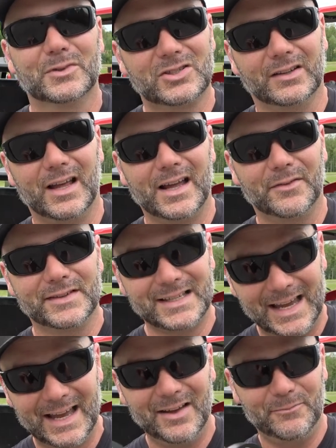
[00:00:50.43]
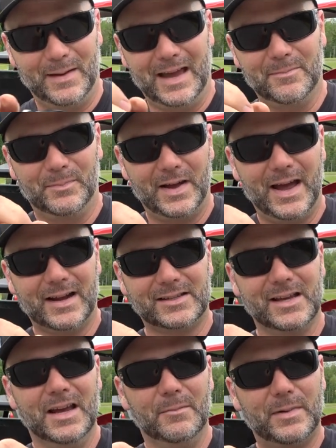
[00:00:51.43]
which a lot of us have, bad
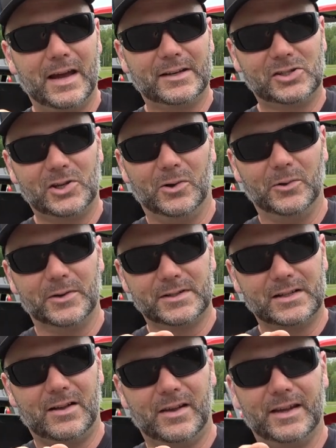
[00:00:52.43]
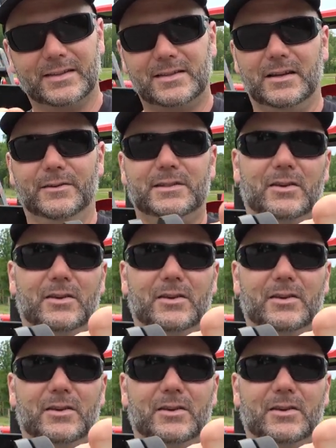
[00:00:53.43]
backs, bad shoulders, all that stuff.